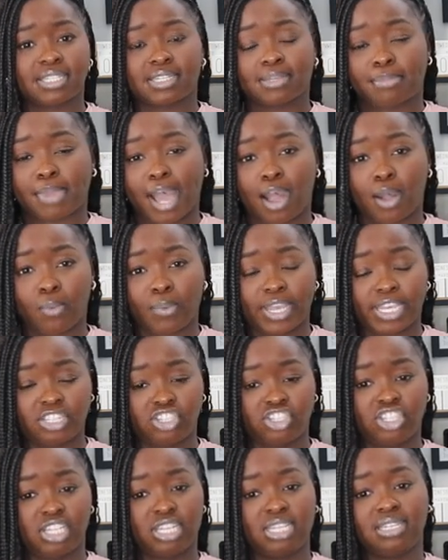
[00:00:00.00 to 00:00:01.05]
some
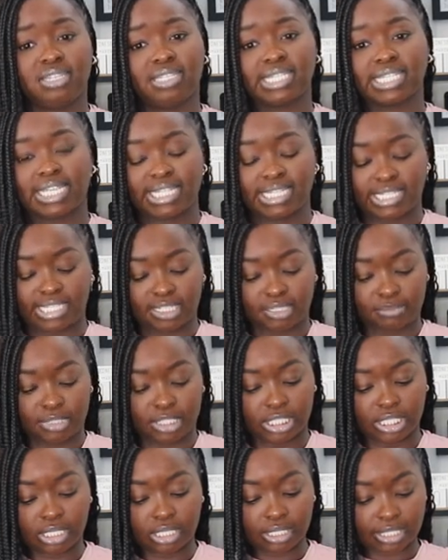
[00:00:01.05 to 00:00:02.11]
high-waist jeans, and some
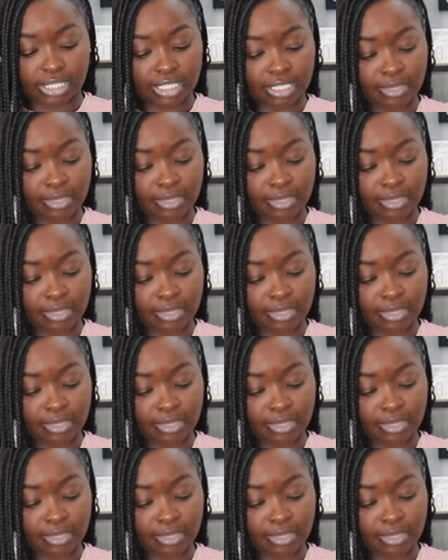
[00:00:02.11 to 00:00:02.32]
dunks.